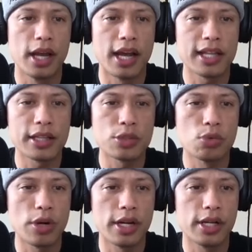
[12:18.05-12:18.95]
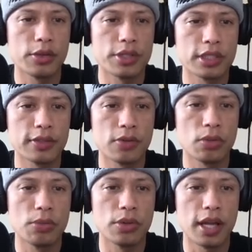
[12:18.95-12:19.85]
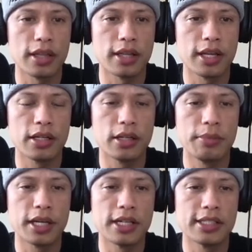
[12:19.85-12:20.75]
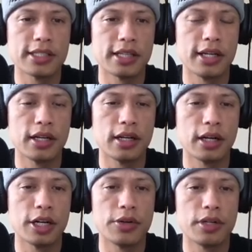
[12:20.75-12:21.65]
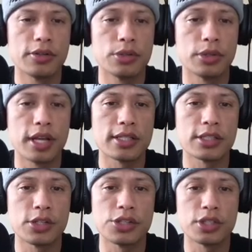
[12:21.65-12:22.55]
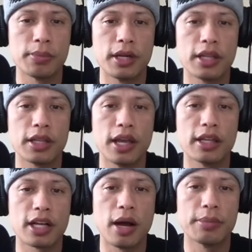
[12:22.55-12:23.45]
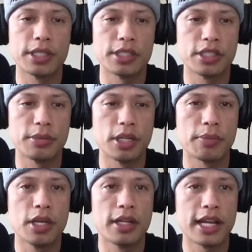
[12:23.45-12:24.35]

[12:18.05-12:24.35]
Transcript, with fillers: I like this one right here, three sixty photo booth Atlanta, because it's uh, one hundred to one thousand searches a month, and the competition is medium.